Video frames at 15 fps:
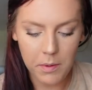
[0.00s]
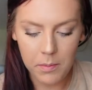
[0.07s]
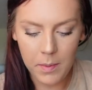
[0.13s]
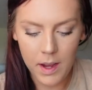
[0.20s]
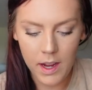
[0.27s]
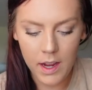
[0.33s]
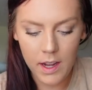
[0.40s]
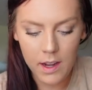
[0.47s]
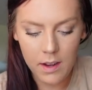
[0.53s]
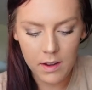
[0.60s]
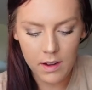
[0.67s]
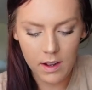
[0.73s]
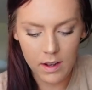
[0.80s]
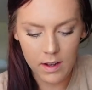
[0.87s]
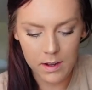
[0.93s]
of mine.
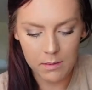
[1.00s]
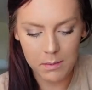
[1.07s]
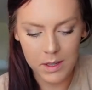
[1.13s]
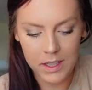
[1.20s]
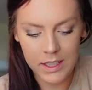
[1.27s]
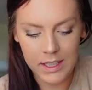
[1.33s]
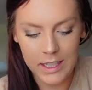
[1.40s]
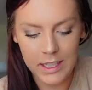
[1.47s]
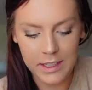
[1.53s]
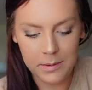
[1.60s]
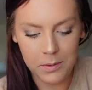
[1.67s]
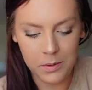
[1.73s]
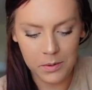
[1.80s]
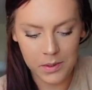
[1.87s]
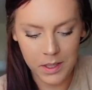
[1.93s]
A
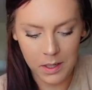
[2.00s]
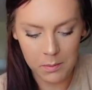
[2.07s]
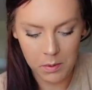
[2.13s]
teaspoon's like